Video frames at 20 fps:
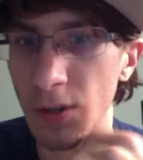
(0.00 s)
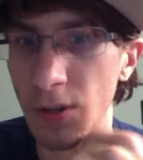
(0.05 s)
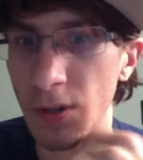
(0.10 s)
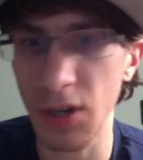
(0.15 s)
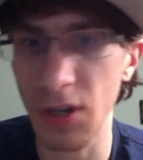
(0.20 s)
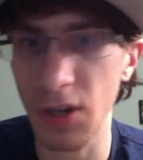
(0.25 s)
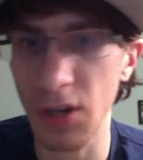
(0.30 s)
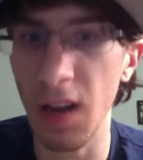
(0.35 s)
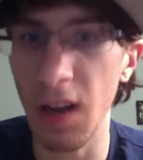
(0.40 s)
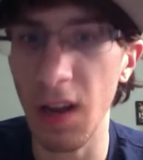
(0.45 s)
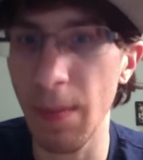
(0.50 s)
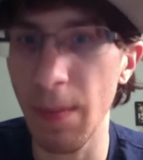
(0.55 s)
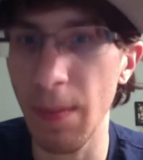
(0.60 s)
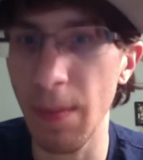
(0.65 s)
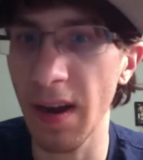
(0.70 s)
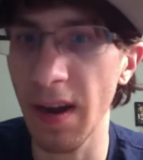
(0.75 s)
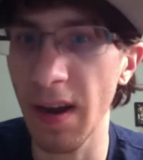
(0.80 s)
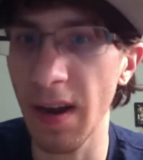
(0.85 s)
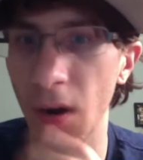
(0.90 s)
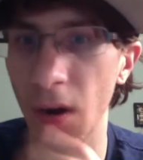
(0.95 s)
just Colony
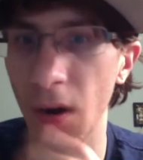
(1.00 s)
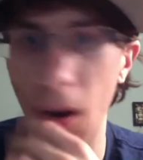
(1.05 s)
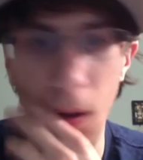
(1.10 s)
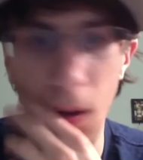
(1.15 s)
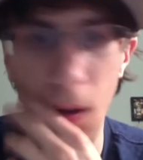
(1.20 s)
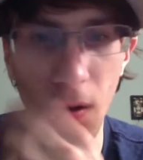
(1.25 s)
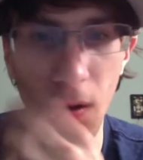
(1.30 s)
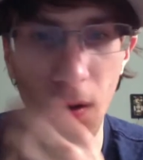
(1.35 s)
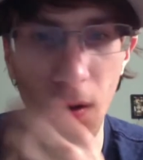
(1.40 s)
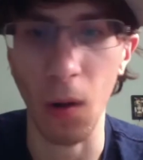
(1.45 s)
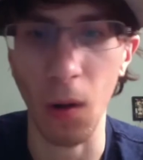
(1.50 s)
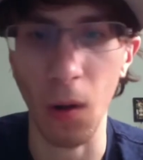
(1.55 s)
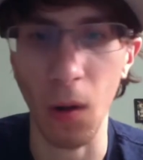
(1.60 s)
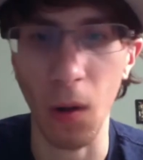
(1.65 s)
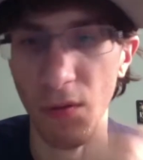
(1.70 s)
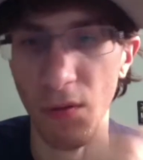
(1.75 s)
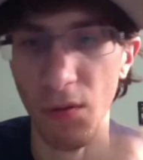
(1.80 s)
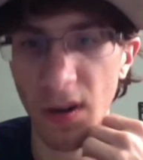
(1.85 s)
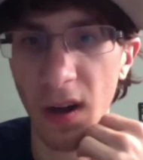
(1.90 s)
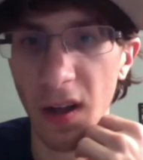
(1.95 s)
Maker, call
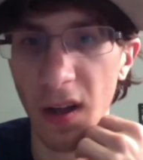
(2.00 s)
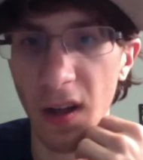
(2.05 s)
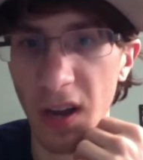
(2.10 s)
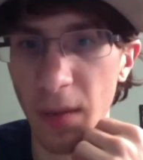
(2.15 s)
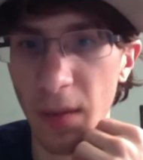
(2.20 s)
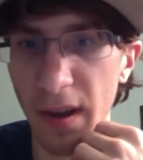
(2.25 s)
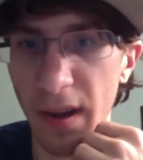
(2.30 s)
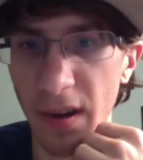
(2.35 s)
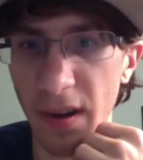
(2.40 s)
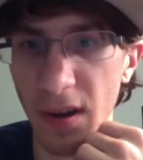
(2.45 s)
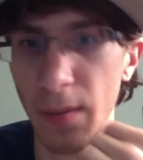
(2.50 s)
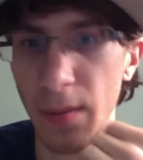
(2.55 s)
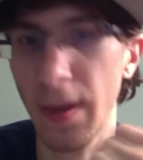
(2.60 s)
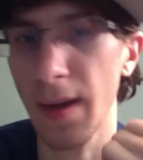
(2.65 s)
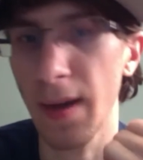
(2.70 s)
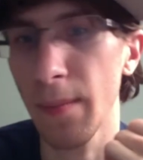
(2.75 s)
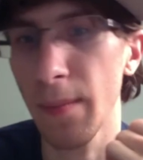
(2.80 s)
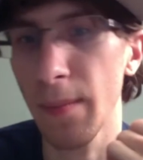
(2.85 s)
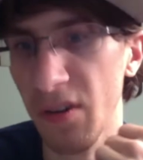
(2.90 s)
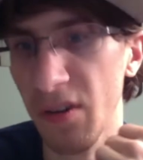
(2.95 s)
over the Colony Maker to make a
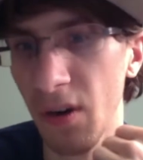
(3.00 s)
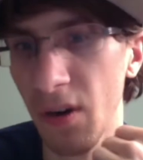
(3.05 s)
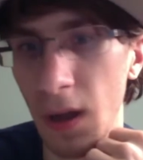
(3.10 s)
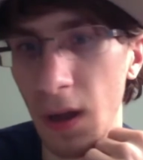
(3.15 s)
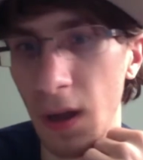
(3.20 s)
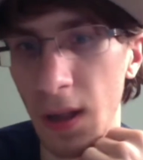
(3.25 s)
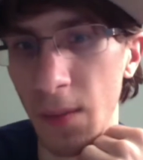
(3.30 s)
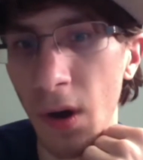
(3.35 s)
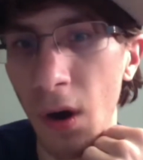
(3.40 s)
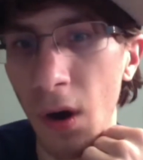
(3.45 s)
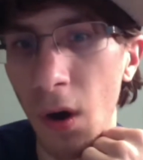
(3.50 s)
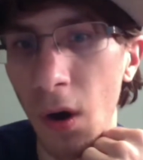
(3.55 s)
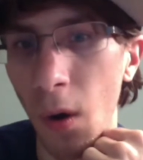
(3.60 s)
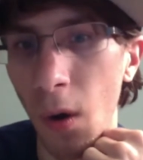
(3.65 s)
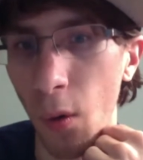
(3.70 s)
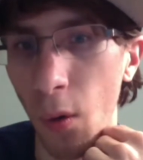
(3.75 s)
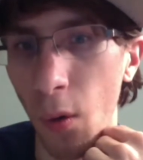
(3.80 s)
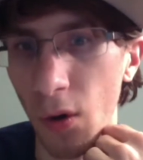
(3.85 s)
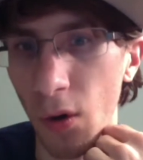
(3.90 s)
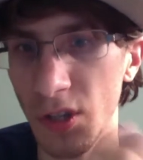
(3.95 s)
better column,
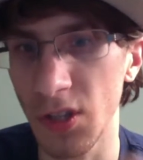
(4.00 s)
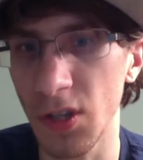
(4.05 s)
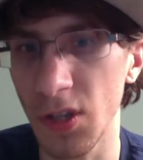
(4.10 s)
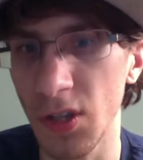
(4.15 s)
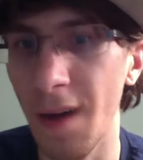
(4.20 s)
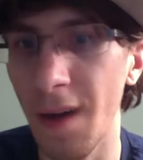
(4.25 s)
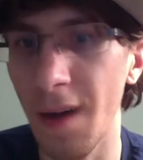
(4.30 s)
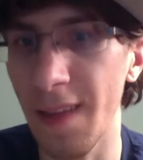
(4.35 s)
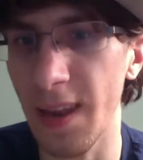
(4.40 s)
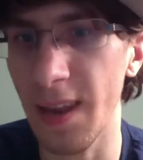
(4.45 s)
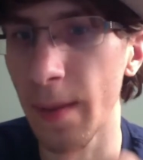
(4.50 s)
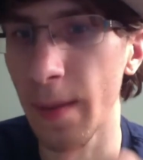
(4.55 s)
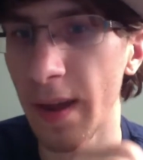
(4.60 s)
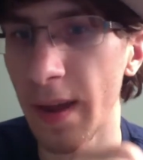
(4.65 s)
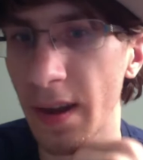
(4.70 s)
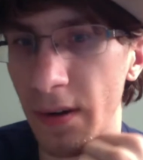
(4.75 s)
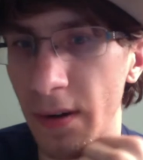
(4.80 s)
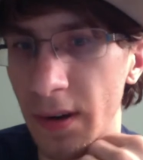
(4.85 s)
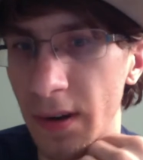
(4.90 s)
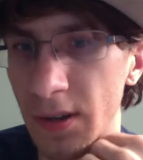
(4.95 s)
or just Colony
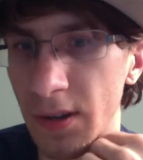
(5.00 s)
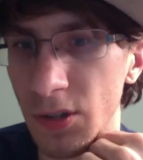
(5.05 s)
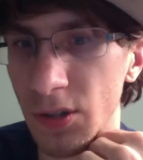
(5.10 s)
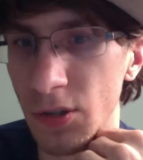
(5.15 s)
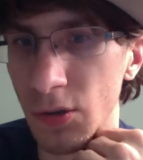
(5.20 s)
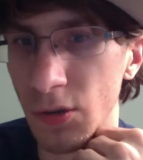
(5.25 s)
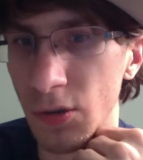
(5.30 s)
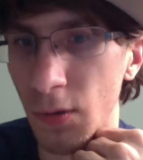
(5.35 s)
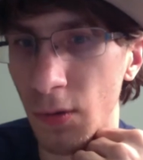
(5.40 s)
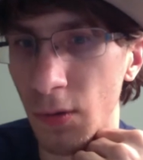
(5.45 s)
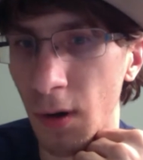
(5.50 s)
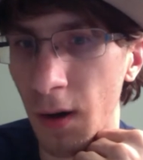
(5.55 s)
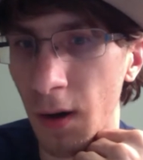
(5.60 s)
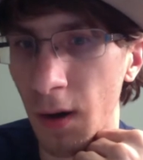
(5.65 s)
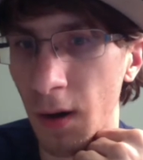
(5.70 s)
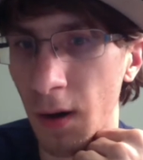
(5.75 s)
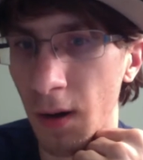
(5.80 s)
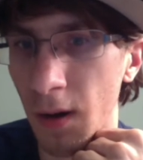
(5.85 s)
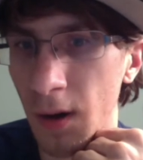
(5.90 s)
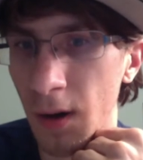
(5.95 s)
Maker into
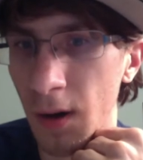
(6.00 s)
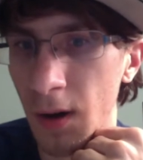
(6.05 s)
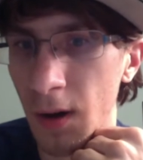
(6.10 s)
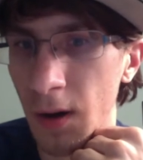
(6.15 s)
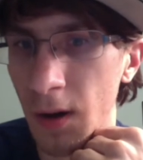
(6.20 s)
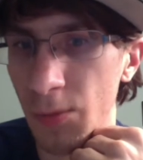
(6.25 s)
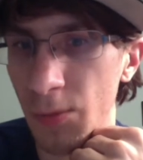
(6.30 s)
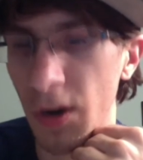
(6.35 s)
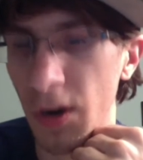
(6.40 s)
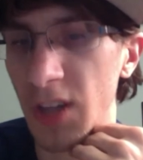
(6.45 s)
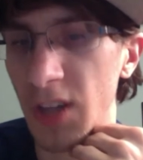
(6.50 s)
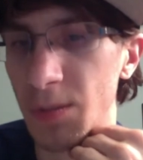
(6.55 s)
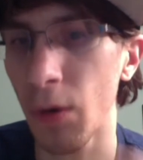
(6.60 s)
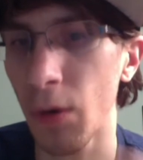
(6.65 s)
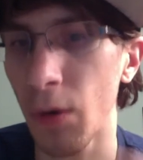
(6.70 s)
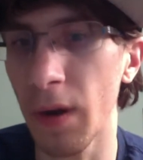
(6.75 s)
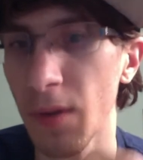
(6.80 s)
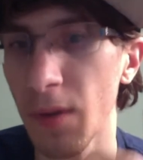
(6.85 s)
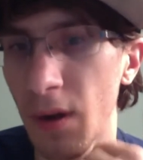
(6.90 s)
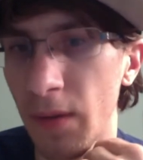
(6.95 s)

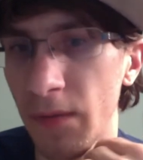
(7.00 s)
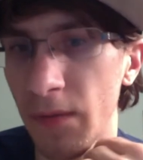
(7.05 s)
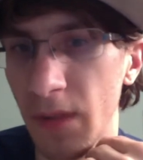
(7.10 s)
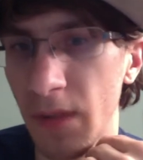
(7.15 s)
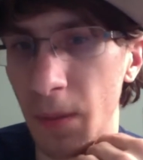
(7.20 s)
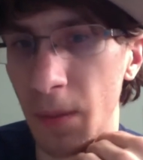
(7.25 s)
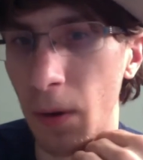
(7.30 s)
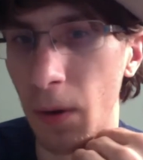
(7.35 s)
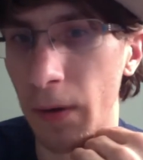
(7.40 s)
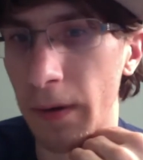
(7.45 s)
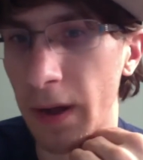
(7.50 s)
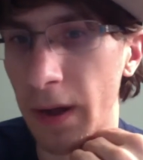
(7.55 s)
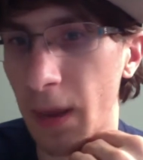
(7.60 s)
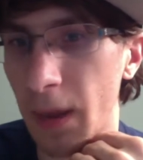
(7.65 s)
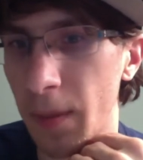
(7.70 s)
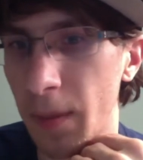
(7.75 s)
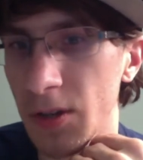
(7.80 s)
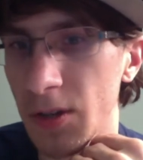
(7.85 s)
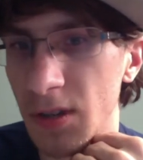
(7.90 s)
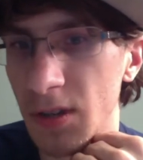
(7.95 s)
Plasmodium to flip all your
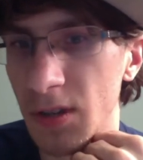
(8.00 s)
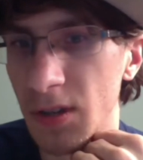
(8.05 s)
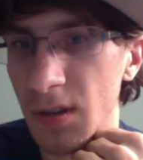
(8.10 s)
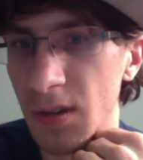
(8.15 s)
damage.